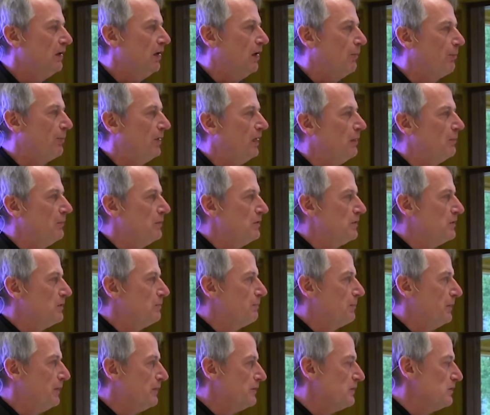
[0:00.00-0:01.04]
a
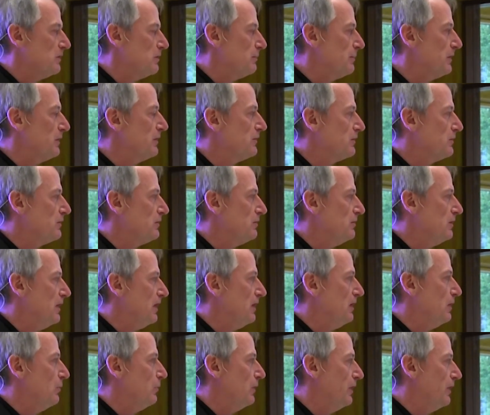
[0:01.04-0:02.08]
payment person to person
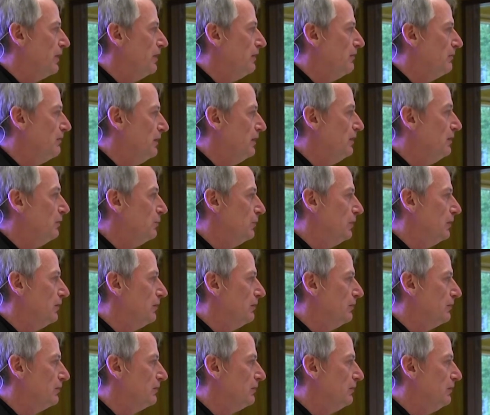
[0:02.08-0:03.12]
anywhere in the
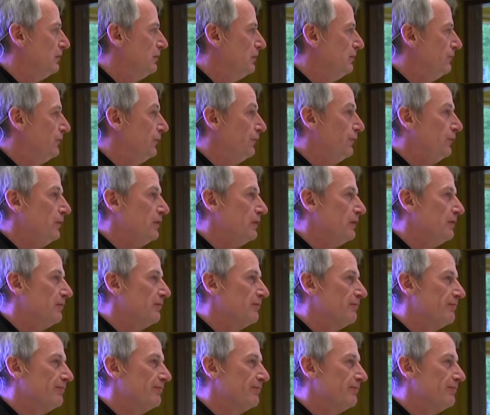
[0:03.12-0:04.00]
world for free.